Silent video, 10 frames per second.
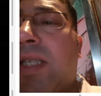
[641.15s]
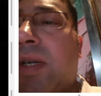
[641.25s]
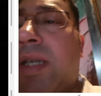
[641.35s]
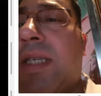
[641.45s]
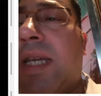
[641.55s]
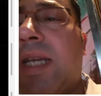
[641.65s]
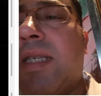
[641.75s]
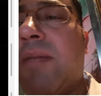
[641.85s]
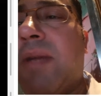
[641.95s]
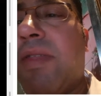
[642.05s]
So it's x
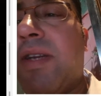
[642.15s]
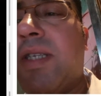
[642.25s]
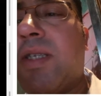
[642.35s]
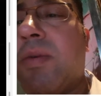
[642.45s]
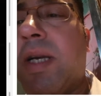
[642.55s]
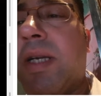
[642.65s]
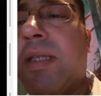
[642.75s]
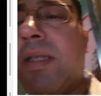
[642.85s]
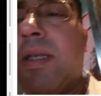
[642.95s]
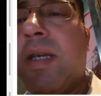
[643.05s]
plus 3 squared
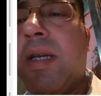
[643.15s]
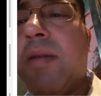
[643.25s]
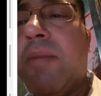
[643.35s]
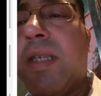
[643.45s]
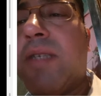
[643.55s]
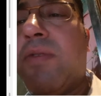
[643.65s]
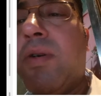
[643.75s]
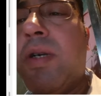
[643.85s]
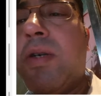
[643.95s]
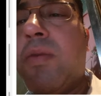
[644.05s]
plus
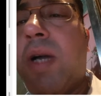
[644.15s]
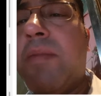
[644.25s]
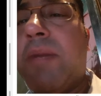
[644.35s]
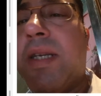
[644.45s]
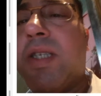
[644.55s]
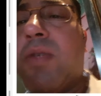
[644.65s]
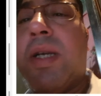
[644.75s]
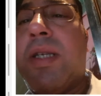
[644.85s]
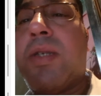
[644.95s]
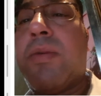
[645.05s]
4, y minus
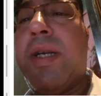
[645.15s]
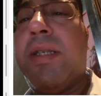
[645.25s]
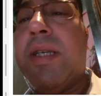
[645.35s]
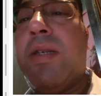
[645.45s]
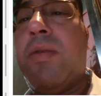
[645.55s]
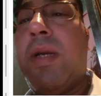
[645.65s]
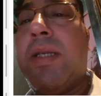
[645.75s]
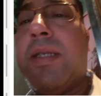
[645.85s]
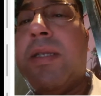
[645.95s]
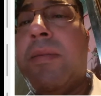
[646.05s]
1 squared
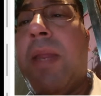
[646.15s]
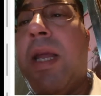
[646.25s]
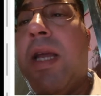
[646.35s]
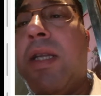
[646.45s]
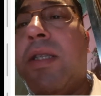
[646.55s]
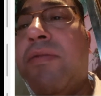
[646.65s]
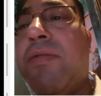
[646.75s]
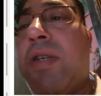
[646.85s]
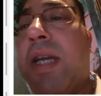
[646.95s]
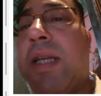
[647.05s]
equals, don't
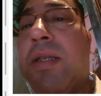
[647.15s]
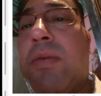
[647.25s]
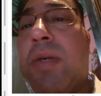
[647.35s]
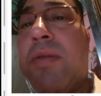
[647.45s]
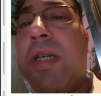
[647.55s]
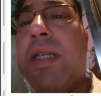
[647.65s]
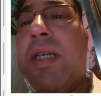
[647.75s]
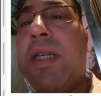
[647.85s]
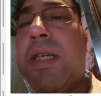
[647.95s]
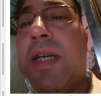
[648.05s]
forget, we're
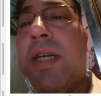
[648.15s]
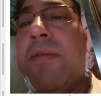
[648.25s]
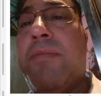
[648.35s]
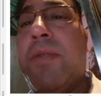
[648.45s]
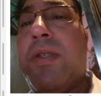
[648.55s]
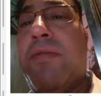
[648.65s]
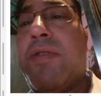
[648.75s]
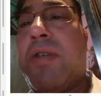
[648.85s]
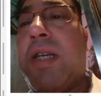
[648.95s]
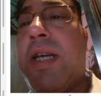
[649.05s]
already here, don't
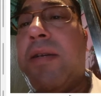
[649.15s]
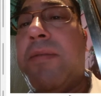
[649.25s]
forget,